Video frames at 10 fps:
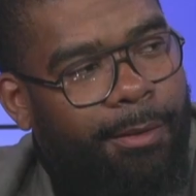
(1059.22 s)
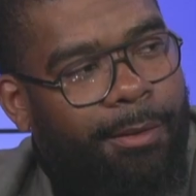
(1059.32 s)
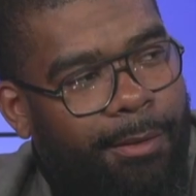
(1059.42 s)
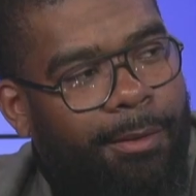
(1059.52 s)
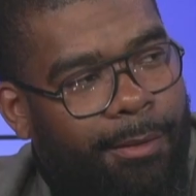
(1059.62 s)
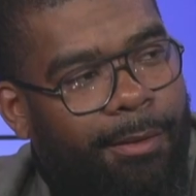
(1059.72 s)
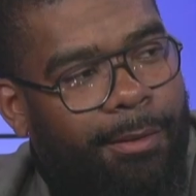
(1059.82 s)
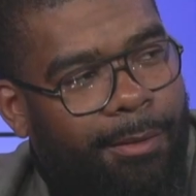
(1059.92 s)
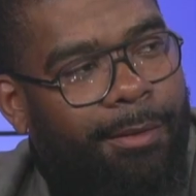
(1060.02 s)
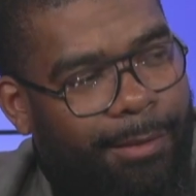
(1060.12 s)
things happen
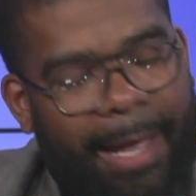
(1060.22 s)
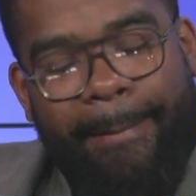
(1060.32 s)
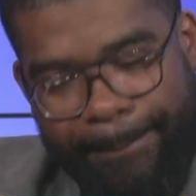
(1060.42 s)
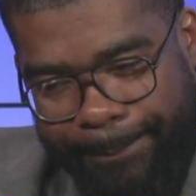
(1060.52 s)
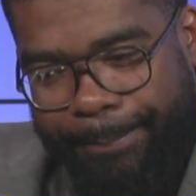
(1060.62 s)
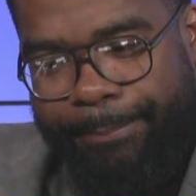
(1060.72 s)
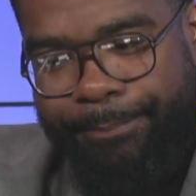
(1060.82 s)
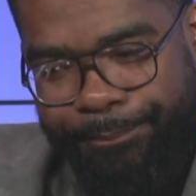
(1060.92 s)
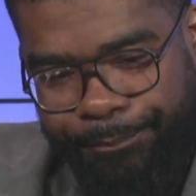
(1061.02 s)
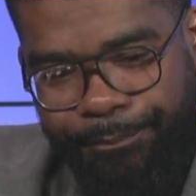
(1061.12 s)
yeah and